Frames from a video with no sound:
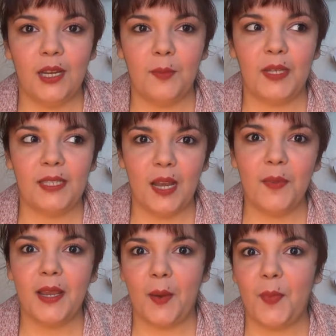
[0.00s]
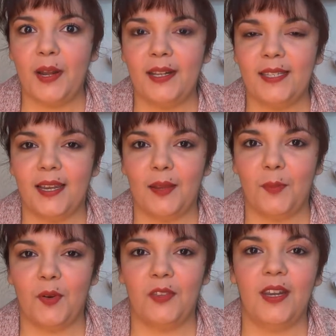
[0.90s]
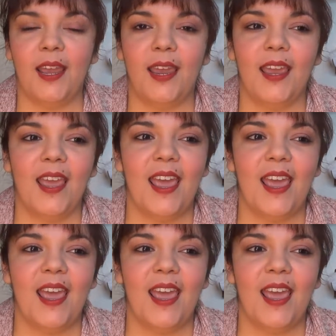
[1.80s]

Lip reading: It's coming up on its second birthday.